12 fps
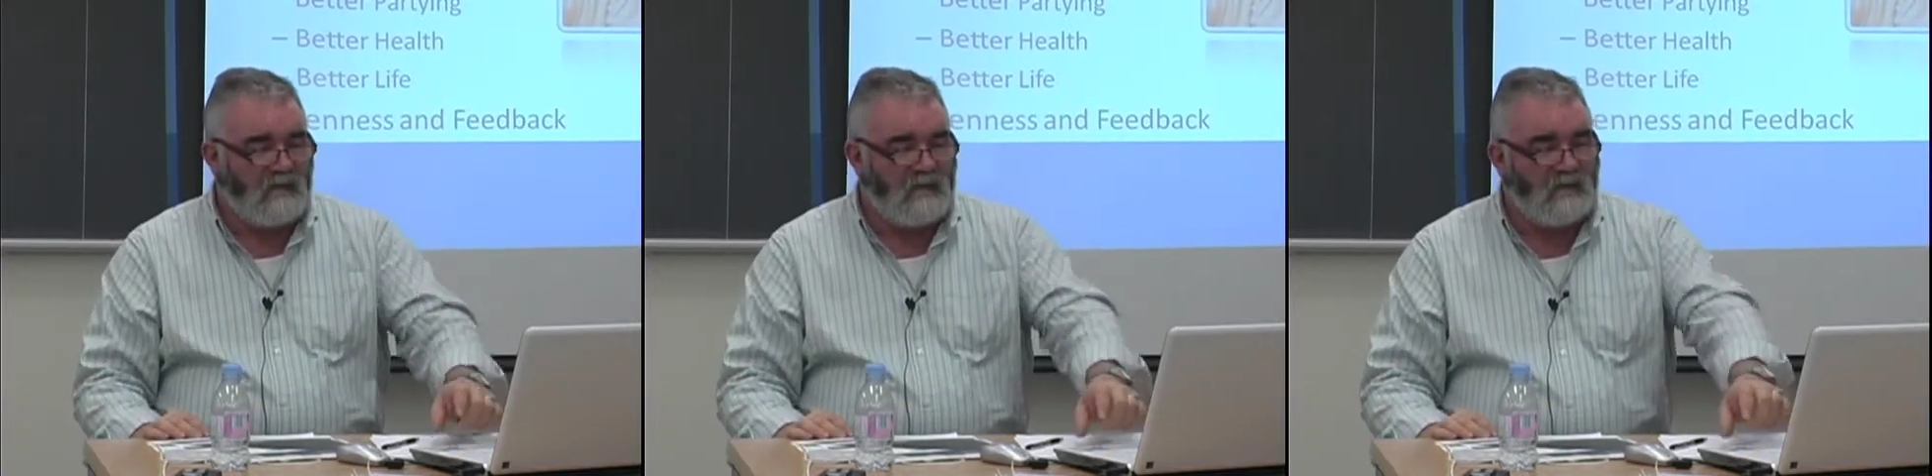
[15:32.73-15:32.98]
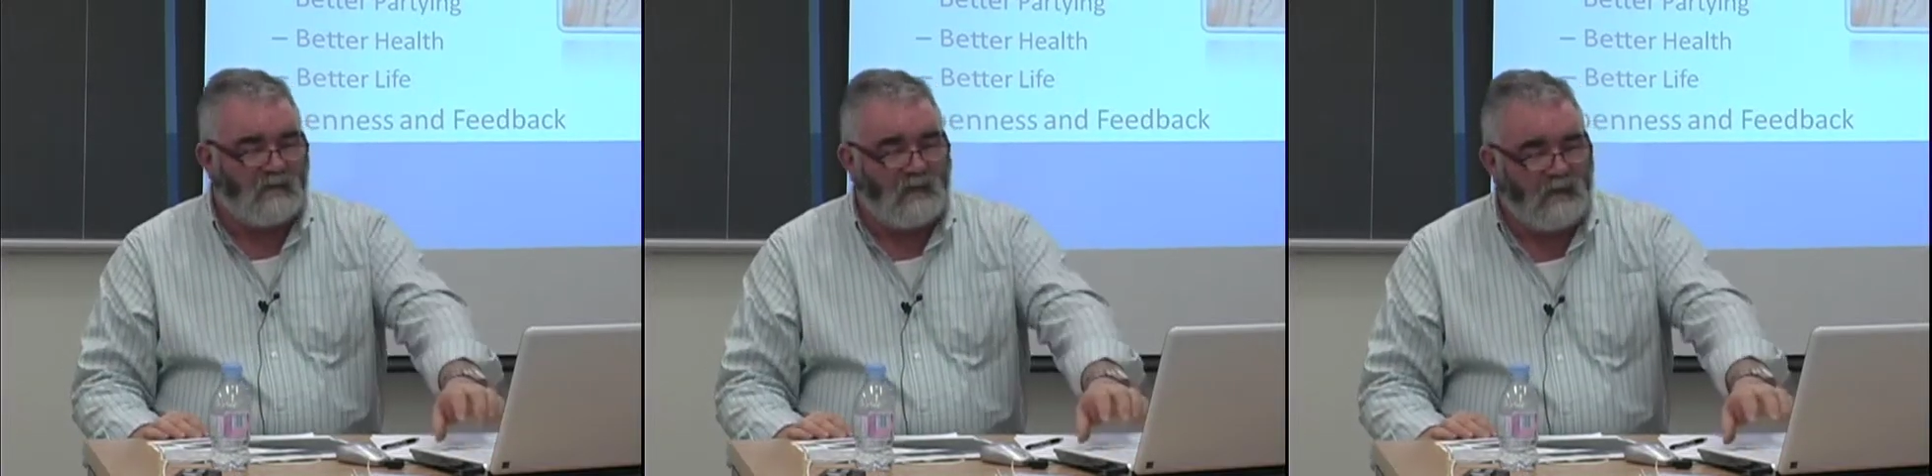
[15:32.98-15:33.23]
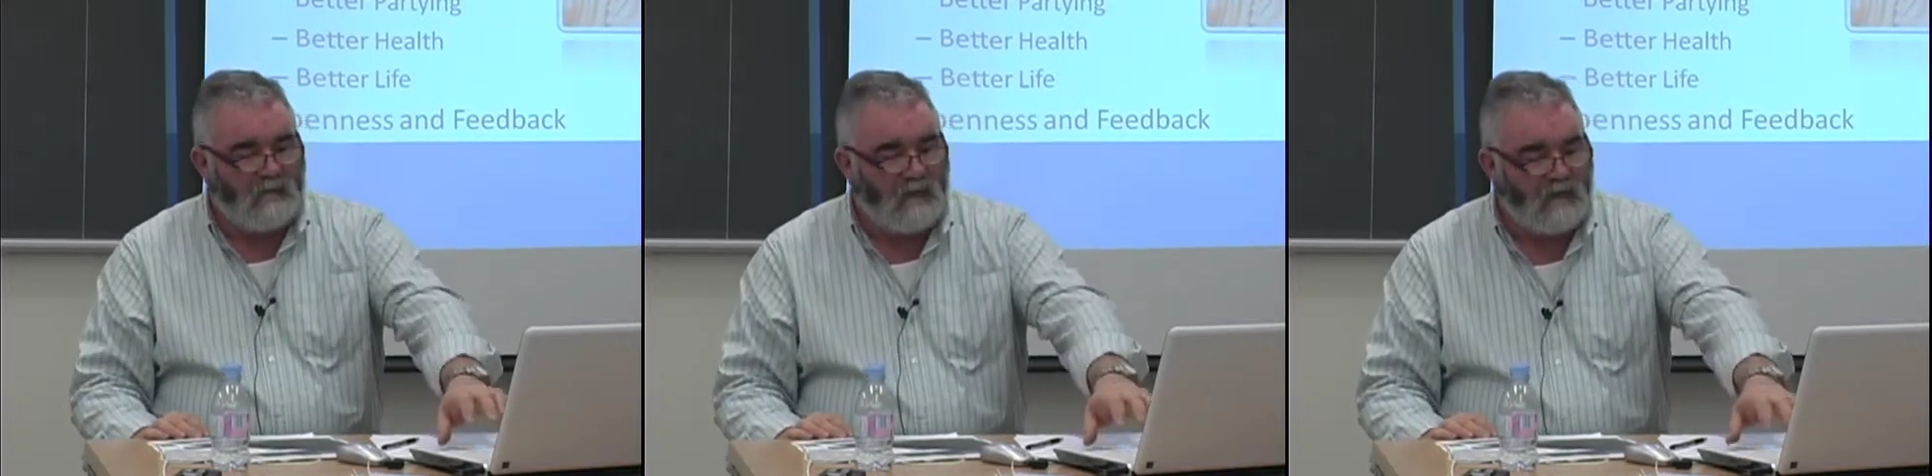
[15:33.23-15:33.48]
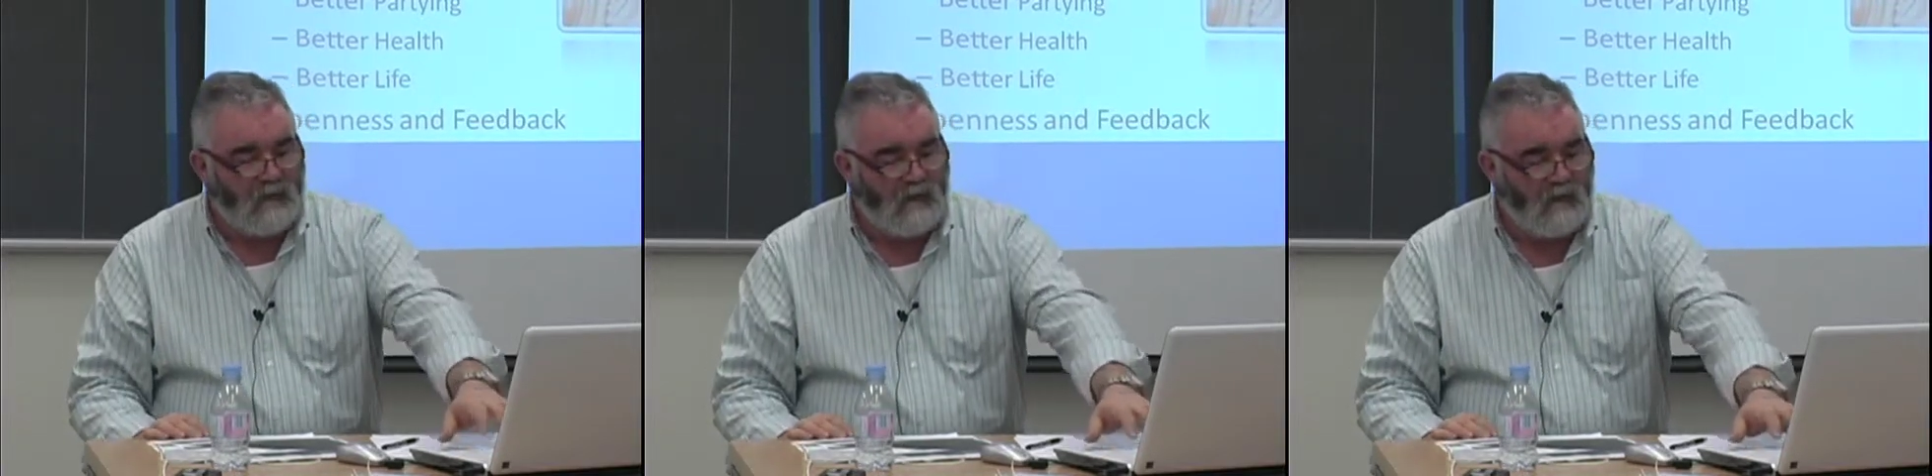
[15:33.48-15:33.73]
and and
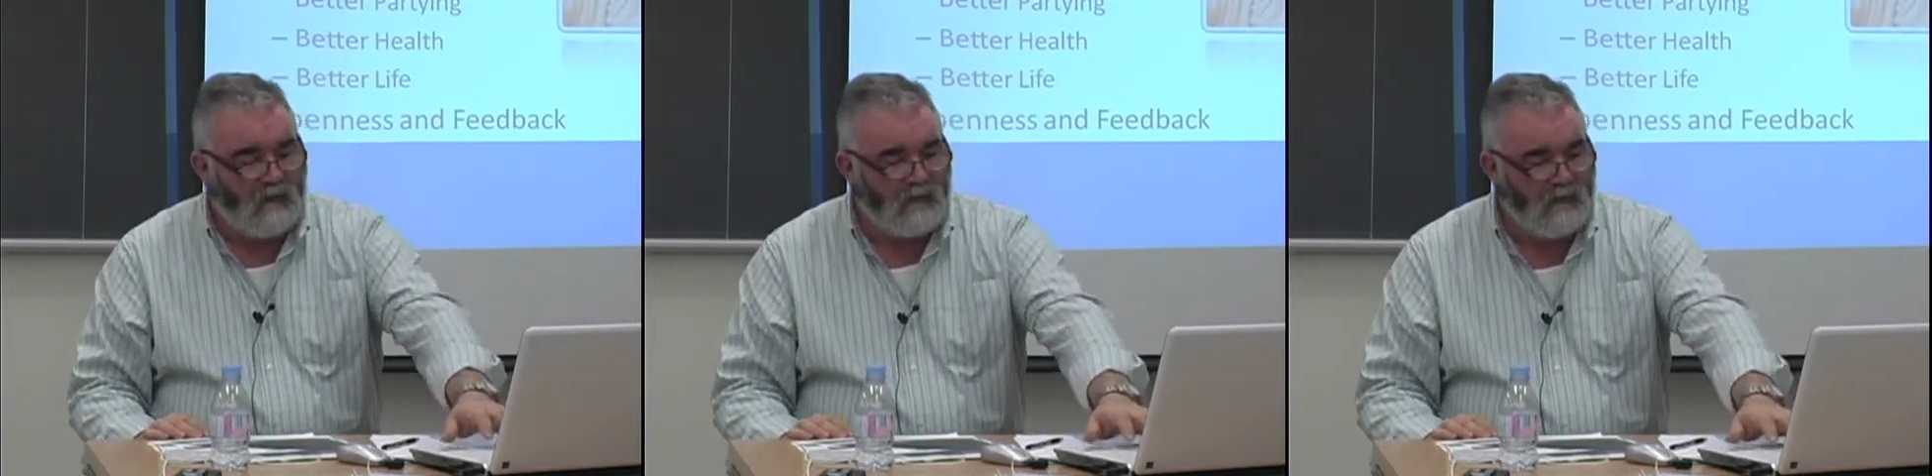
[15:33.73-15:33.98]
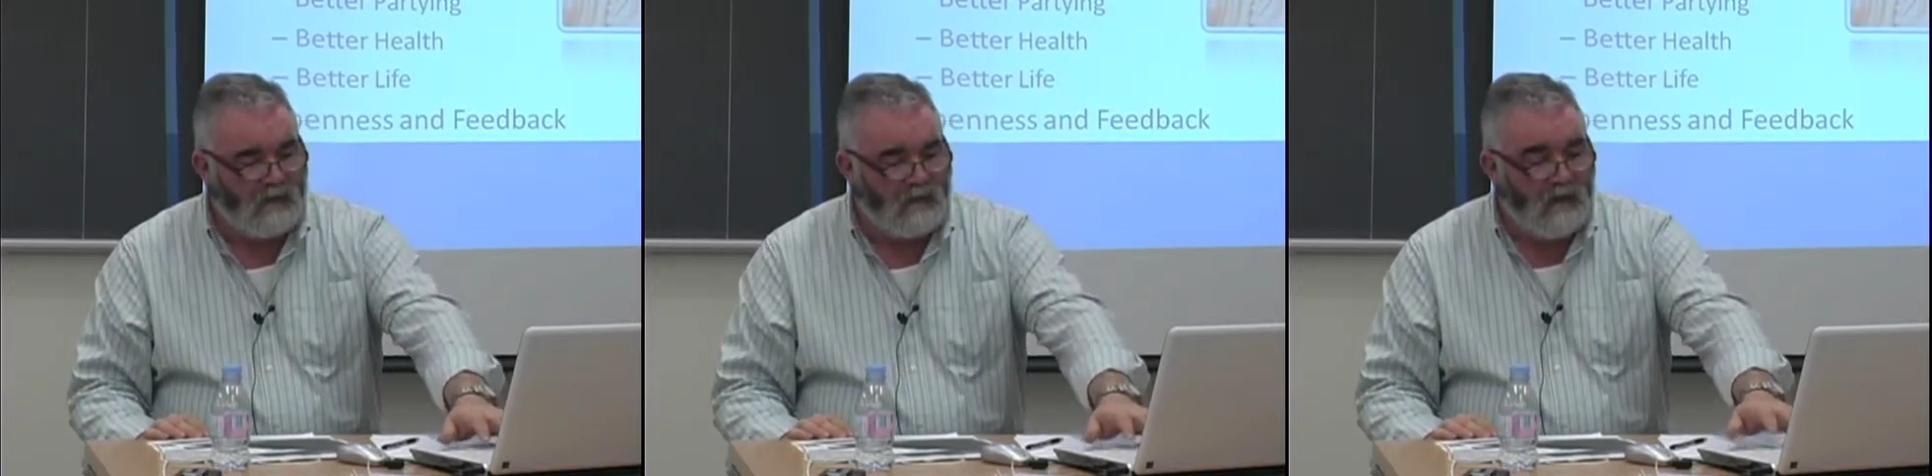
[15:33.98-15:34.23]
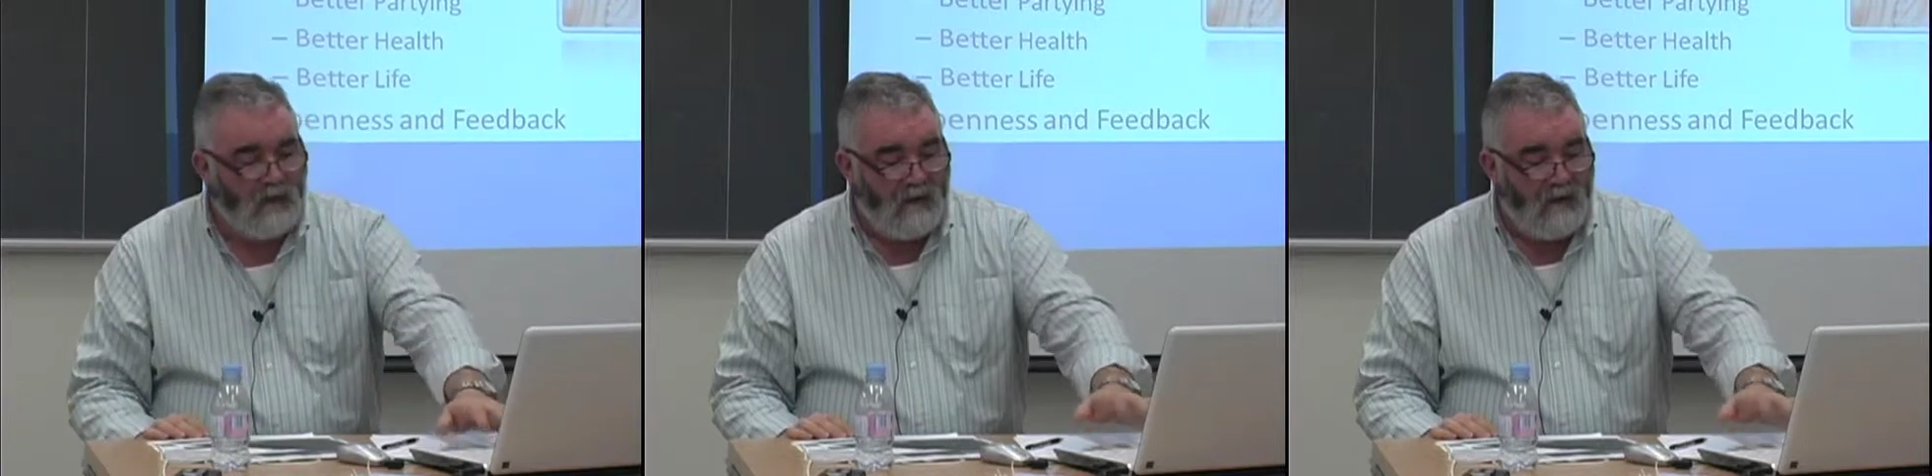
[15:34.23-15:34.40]
people operating.